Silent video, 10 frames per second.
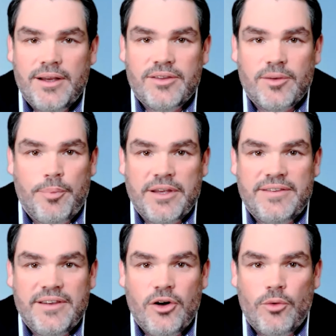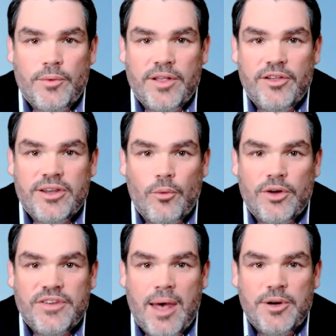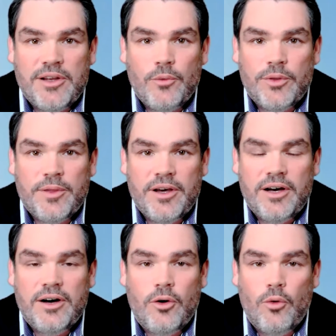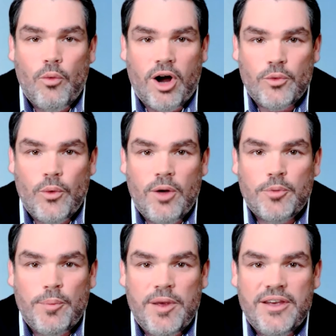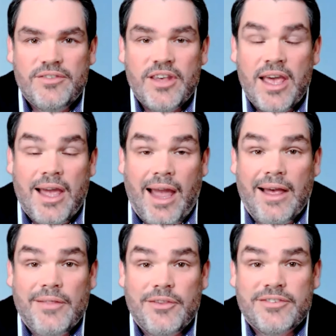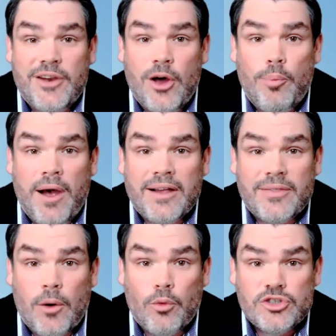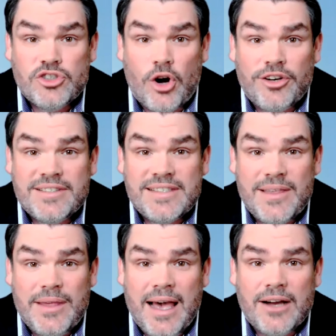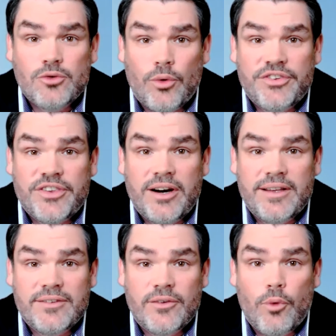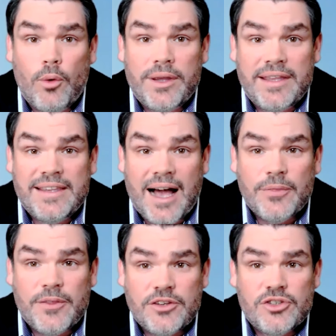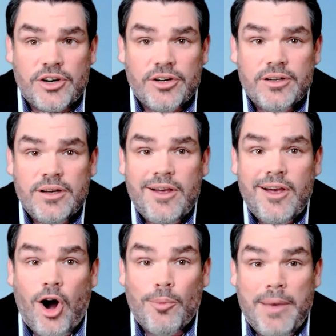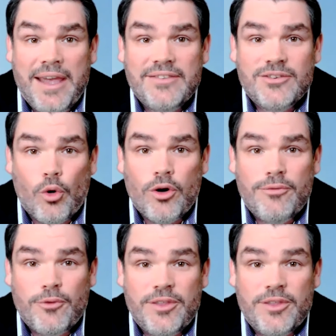It's a big deal when we look at what's happening with water well permits and the snowpack that we're starting to see the actual studies of what we got this year. Our main story for